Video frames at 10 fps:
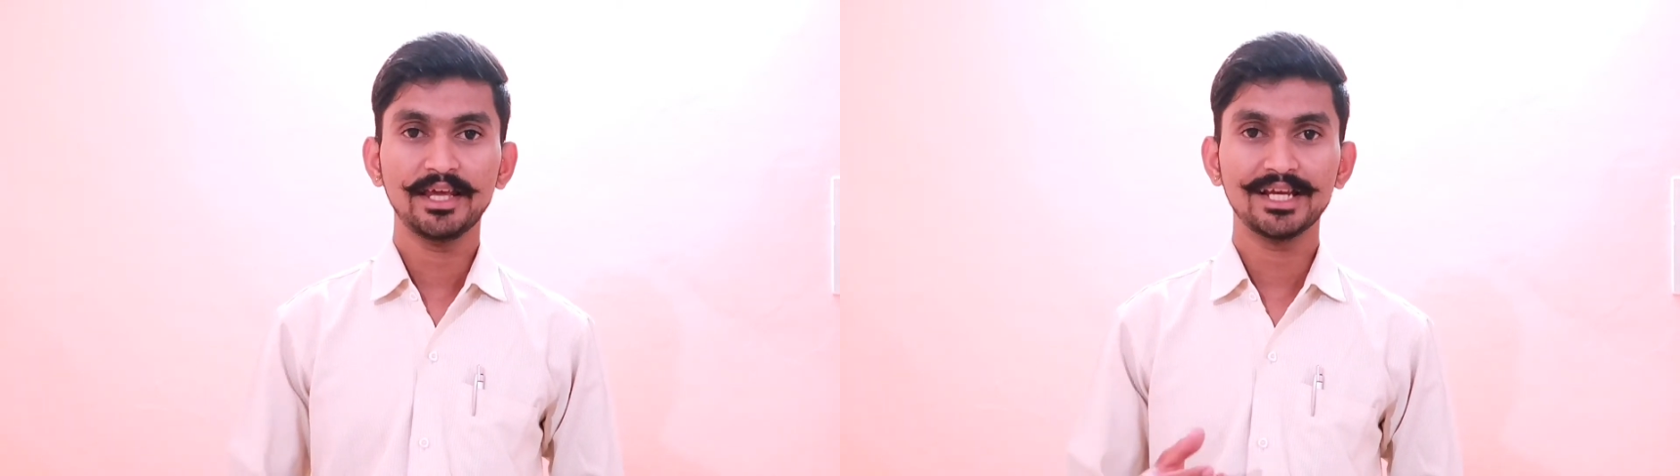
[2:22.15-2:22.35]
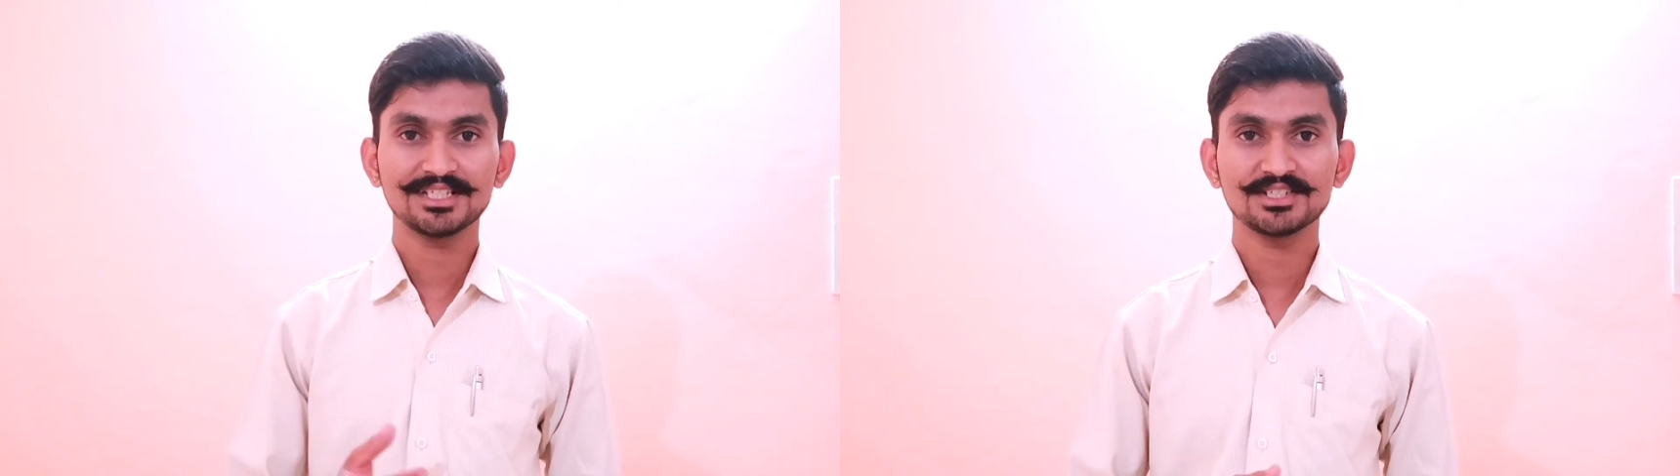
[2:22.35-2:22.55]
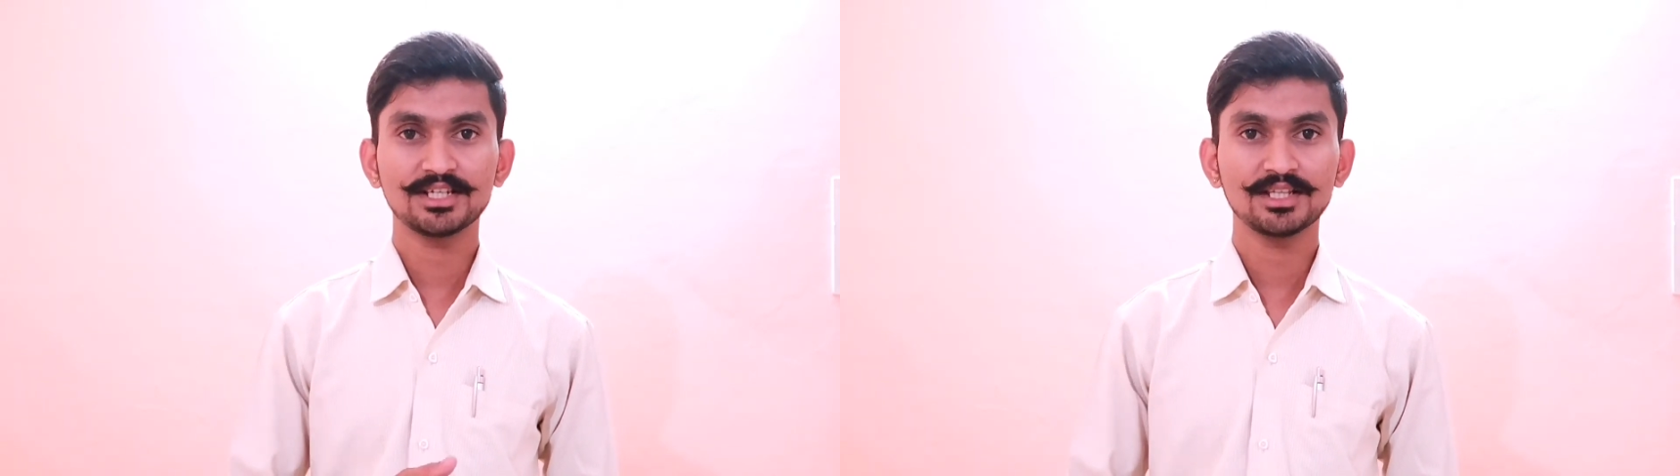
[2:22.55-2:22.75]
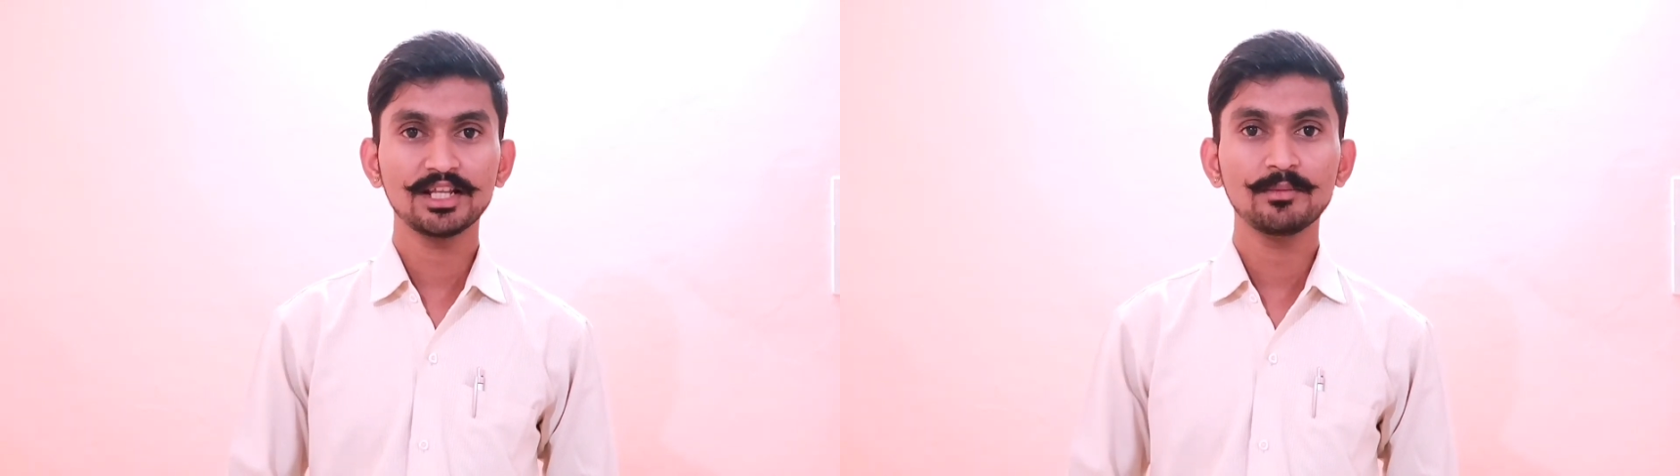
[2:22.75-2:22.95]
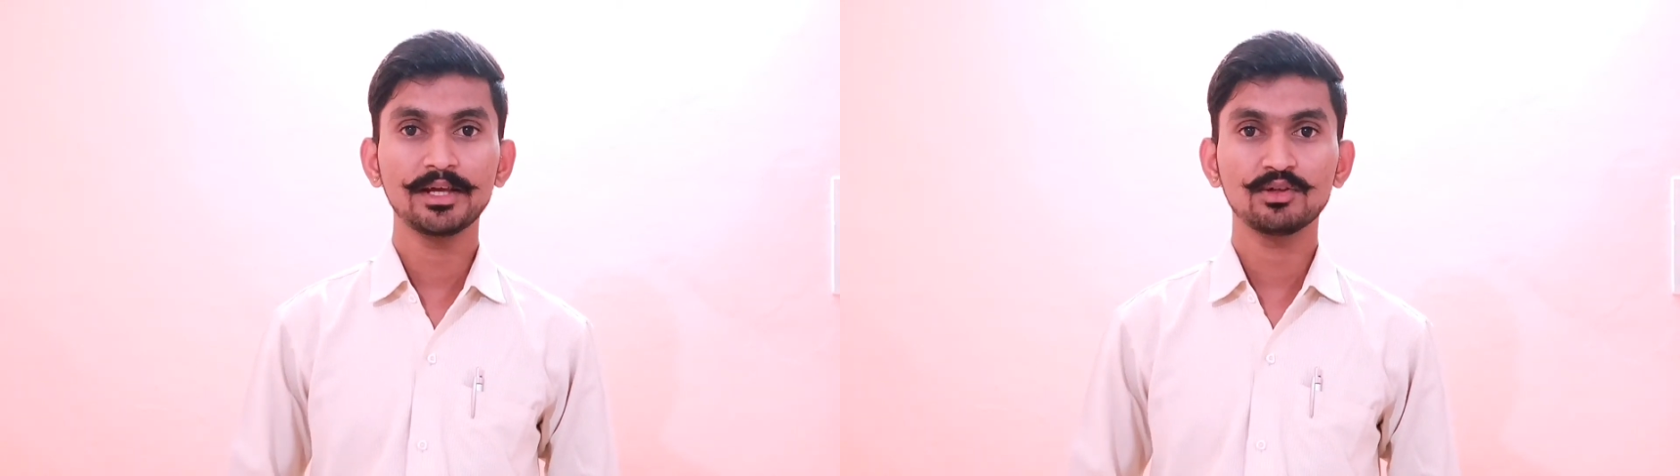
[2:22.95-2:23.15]

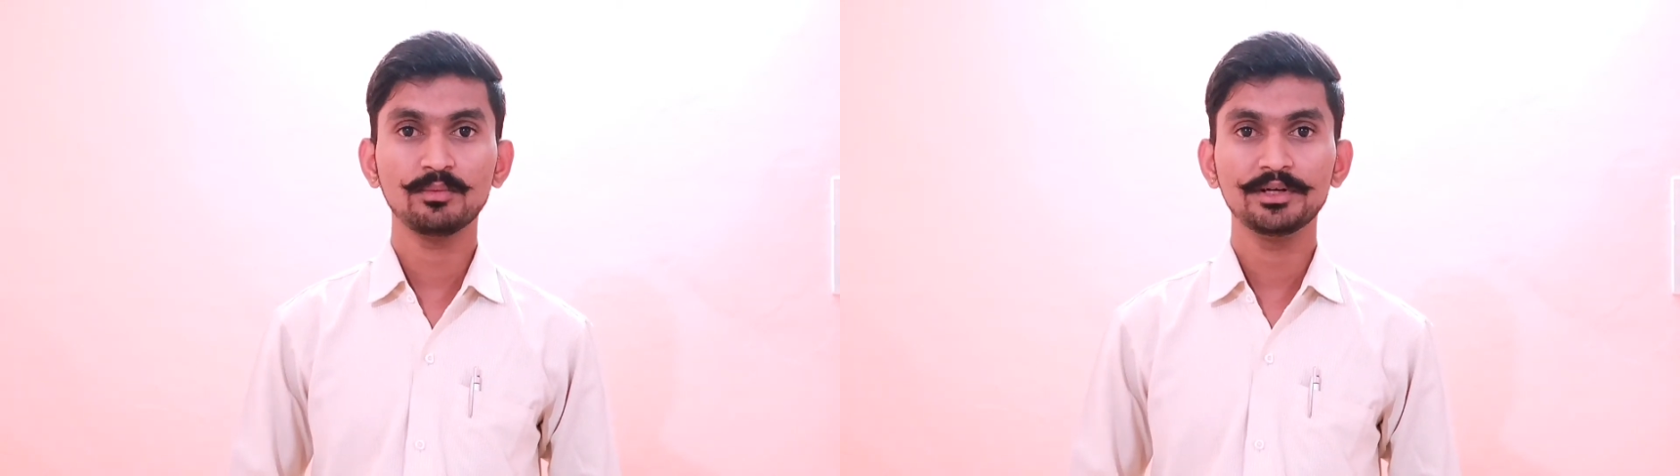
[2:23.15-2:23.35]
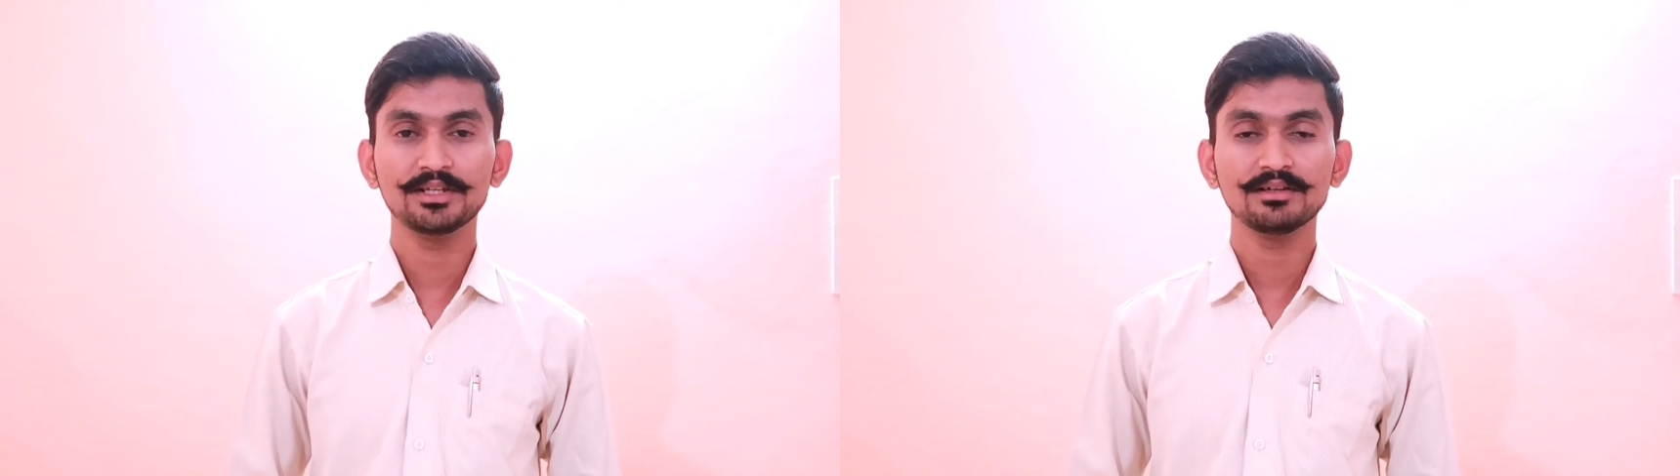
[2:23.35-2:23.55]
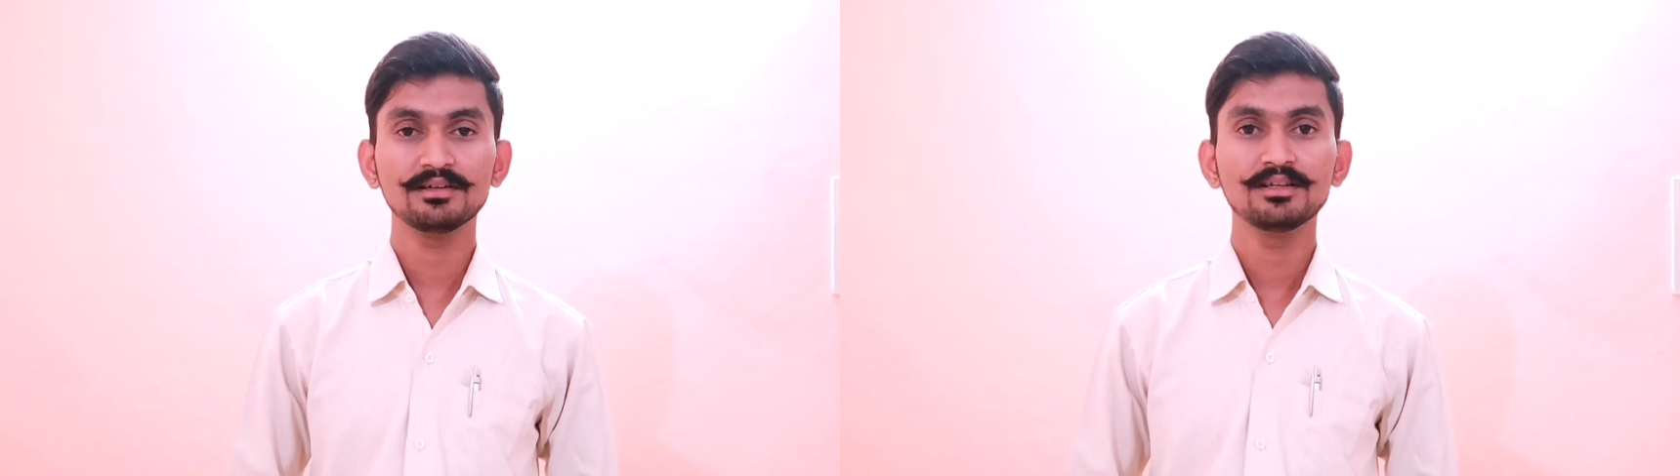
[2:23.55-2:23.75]
external micrometer,